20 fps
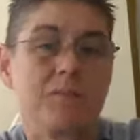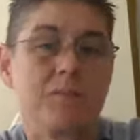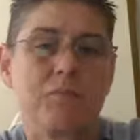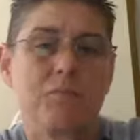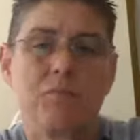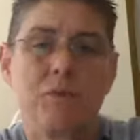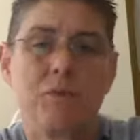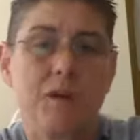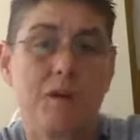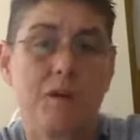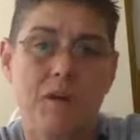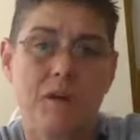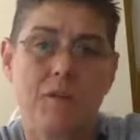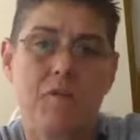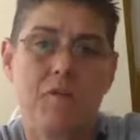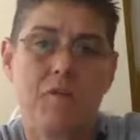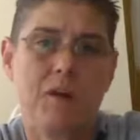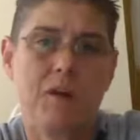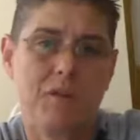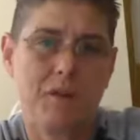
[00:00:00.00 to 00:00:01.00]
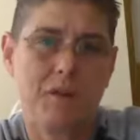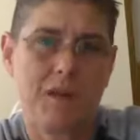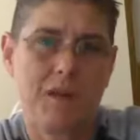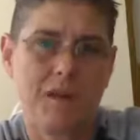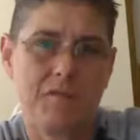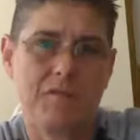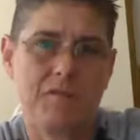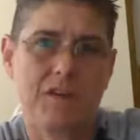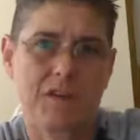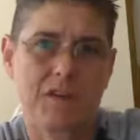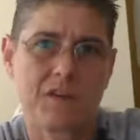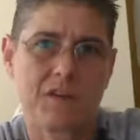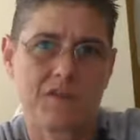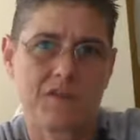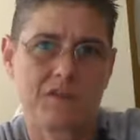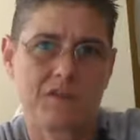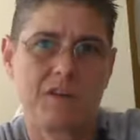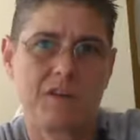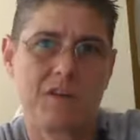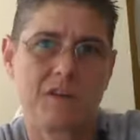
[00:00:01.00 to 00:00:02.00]
pretty great way of life,
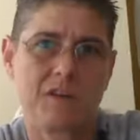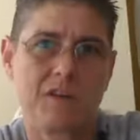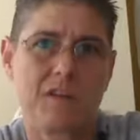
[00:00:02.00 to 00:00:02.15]
actually.